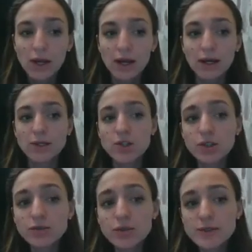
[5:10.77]
And
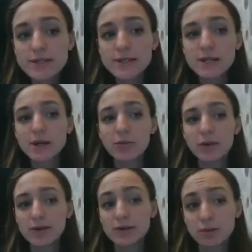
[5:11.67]
children's uh,
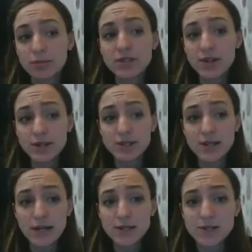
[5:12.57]
pediatric
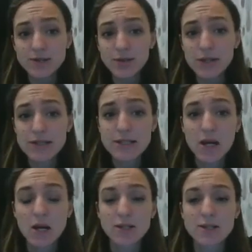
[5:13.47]
dentistry
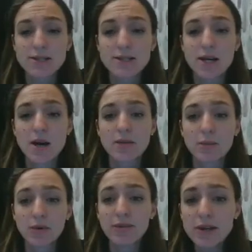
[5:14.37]
studies uh, the
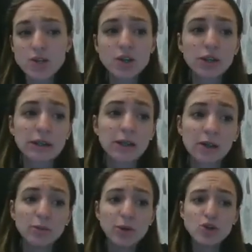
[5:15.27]
prevention, clinical
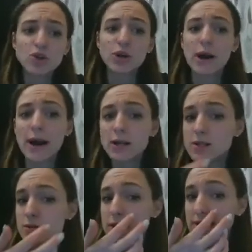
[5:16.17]
picture, and
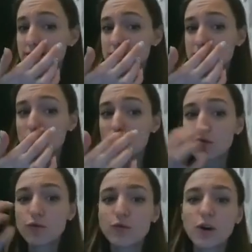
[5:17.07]
methods of
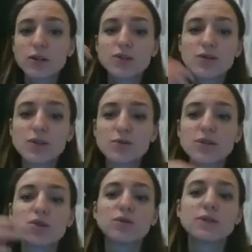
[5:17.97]
uh, treatment
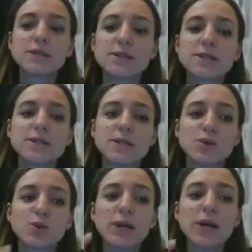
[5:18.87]
of diseases that
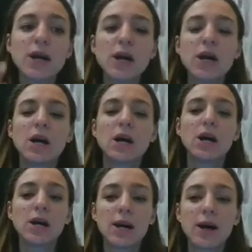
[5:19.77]
we
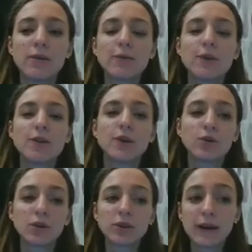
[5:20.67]
uh, have in the
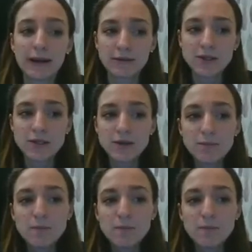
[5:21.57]
oral cavity.